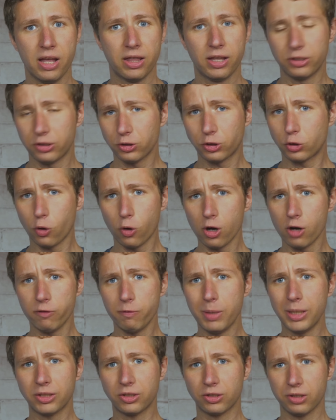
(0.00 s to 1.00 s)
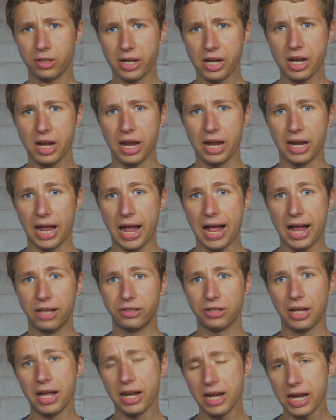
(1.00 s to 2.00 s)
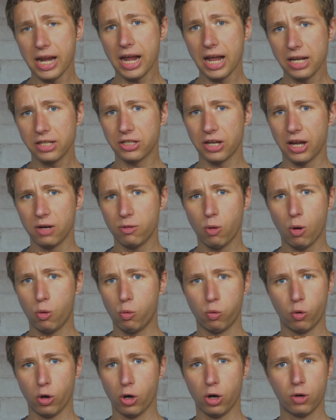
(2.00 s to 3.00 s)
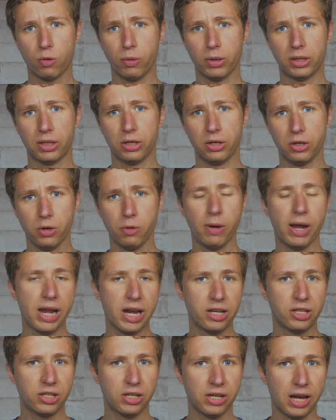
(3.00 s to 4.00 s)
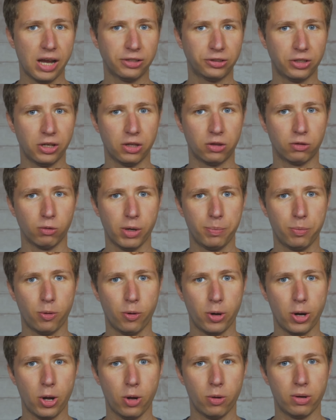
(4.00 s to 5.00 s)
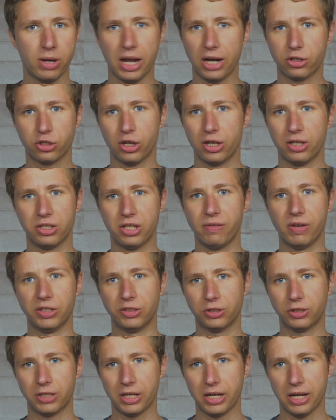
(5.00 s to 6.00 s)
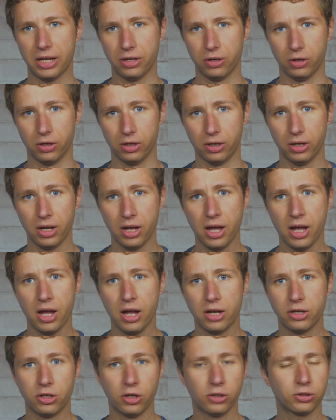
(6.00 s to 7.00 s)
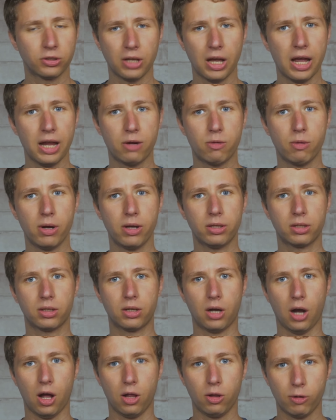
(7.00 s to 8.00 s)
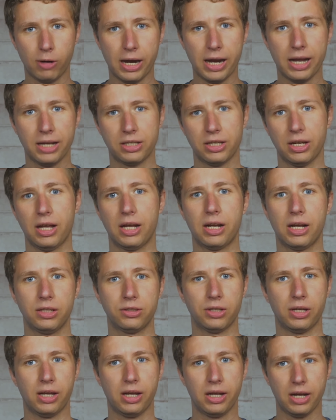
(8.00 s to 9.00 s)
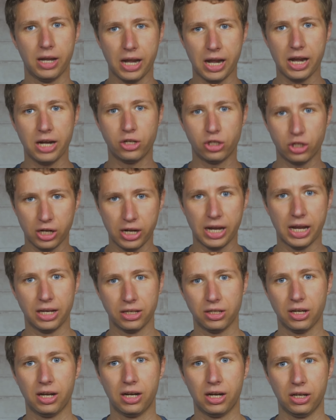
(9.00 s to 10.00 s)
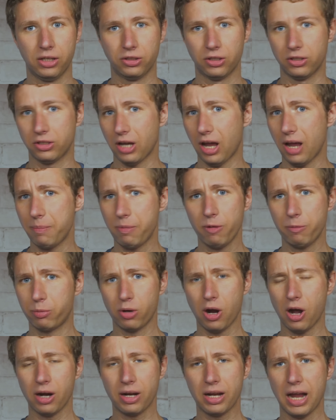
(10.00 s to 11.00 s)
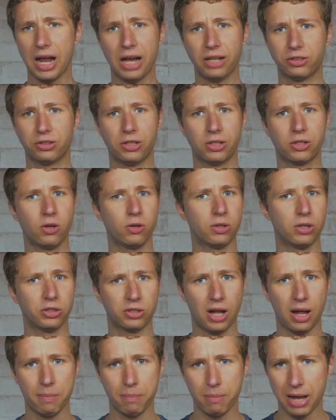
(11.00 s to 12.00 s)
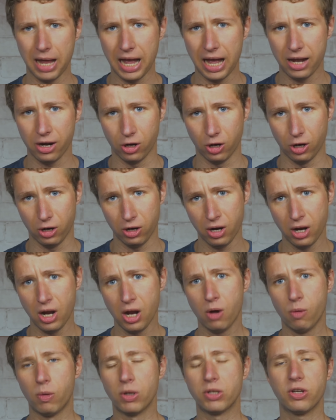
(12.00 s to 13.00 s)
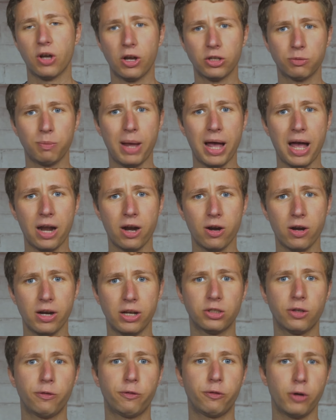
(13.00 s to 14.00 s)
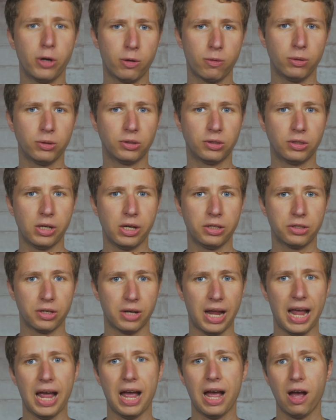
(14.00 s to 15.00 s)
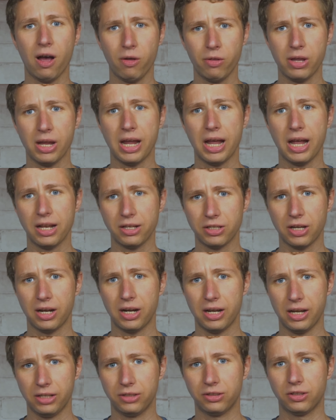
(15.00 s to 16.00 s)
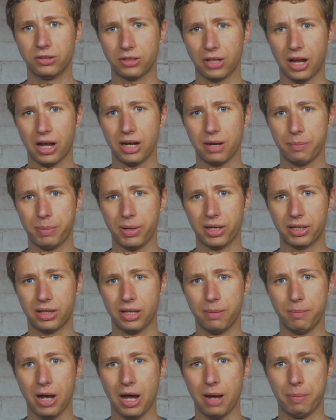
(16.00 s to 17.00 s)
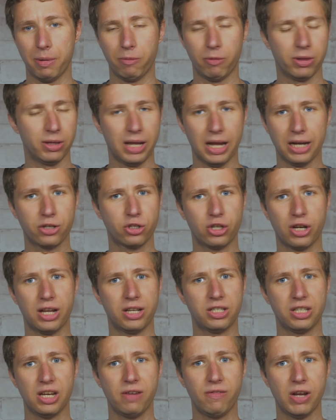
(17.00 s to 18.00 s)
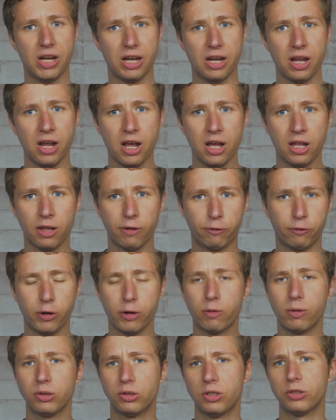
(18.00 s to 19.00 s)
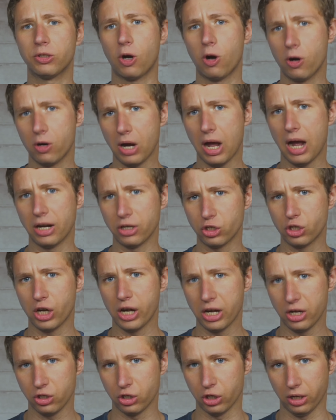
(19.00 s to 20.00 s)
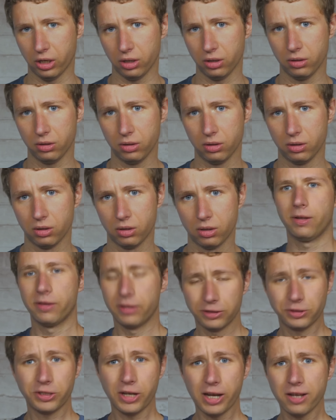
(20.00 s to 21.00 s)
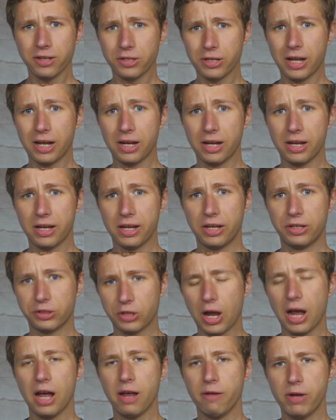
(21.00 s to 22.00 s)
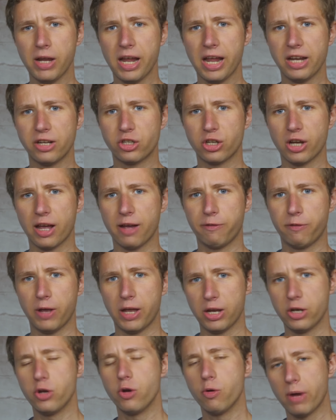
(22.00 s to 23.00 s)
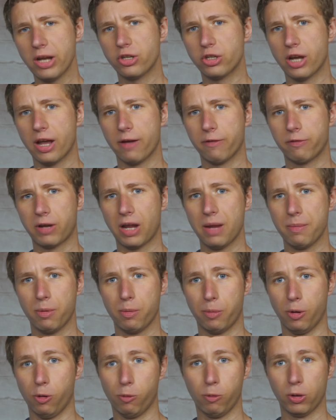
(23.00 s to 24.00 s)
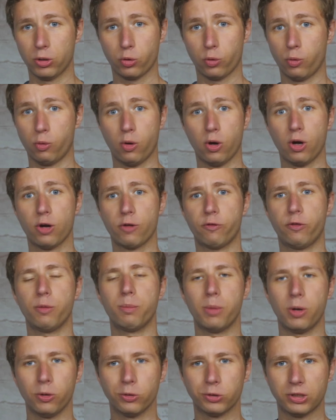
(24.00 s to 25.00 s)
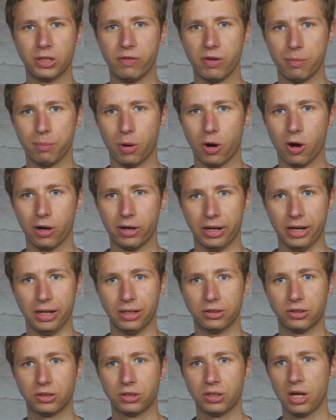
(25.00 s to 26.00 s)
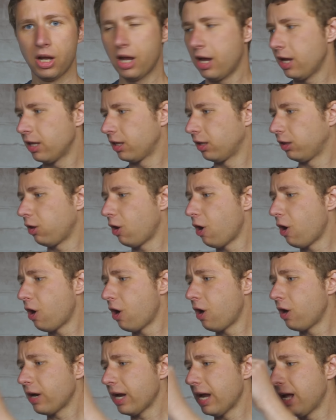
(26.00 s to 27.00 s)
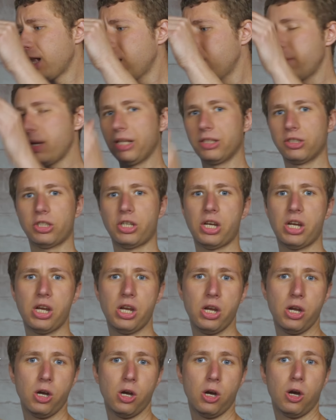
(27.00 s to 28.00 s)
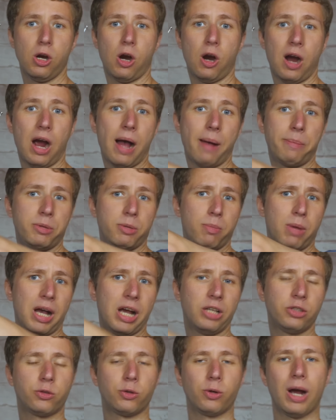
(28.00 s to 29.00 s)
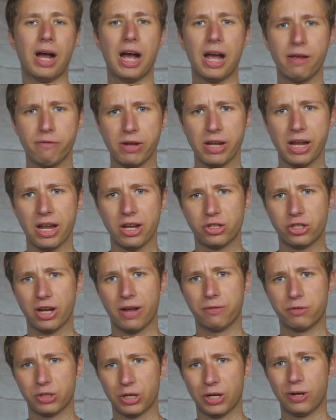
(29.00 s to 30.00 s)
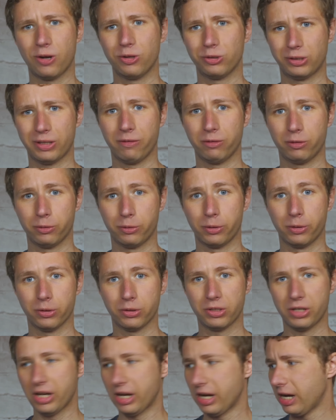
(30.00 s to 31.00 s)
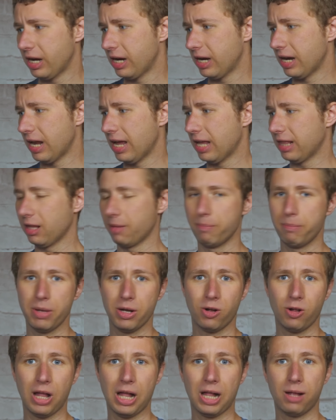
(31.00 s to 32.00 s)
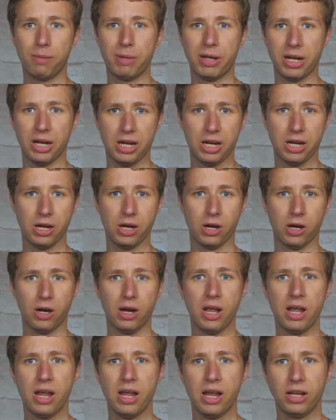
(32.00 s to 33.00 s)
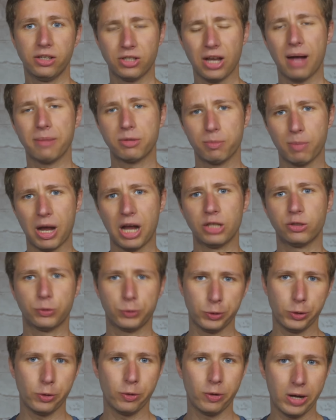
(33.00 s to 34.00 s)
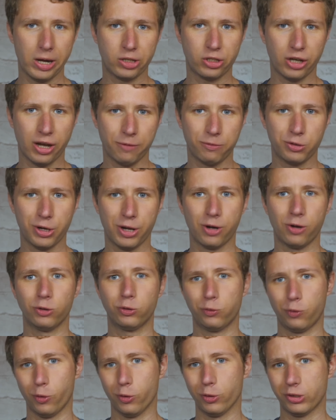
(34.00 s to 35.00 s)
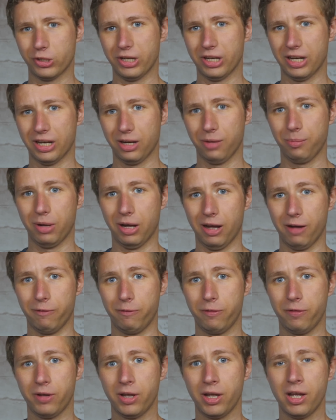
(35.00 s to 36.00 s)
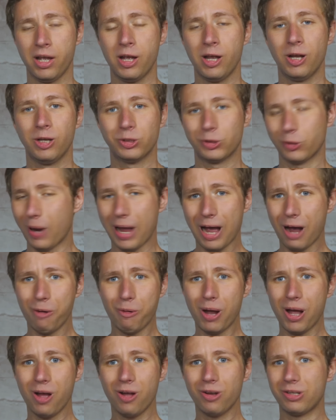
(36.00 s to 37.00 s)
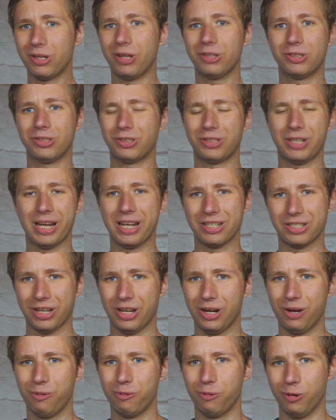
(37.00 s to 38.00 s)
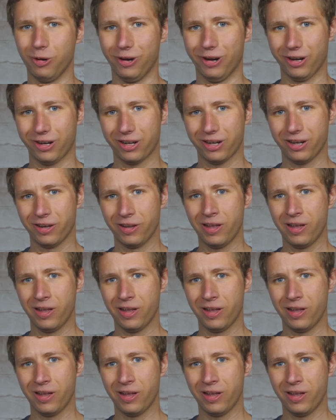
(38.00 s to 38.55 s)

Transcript: This is sort of misleading, as any antenna will work with the new A T S C three point oh next-gen T V standard. Just like with color antennas and H D antennas, the type of broadcast signal does not matter. What does matter is the frequencies and how the antenna is designed to pick them up, and with next-gen T V, the frequencies are not changing. This antenna is high V H F and U H F capable, which will work for most T V markets. The long elements here are optimized for high V H F channels seven through thirteen, and the middle element here is optimized for U H F channels fourteen and above. So how well does this antenna work?